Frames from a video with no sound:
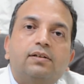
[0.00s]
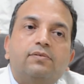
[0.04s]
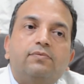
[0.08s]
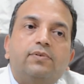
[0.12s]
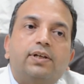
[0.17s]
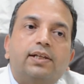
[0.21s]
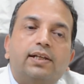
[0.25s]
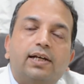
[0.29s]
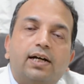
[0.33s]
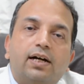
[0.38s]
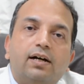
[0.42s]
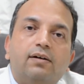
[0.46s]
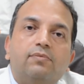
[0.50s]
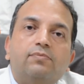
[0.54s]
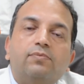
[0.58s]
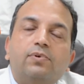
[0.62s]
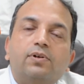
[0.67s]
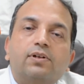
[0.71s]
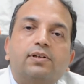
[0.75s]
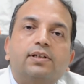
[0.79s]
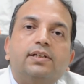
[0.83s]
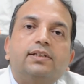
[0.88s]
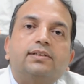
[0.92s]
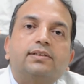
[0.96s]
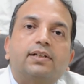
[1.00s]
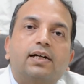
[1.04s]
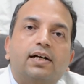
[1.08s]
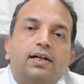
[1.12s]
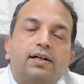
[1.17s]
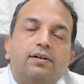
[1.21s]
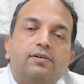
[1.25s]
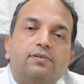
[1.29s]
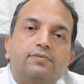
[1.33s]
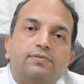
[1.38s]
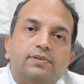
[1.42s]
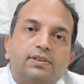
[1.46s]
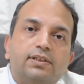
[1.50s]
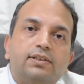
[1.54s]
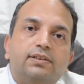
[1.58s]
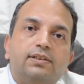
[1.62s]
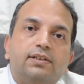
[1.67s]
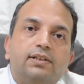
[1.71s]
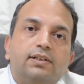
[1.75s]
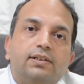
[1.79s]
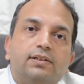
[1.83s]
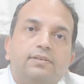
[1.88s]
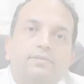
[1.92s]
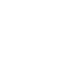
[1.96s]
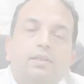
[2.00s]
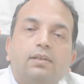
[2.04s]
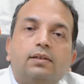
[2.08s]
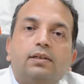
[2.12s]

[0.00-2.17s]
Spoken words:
when they come for this kind of surgery.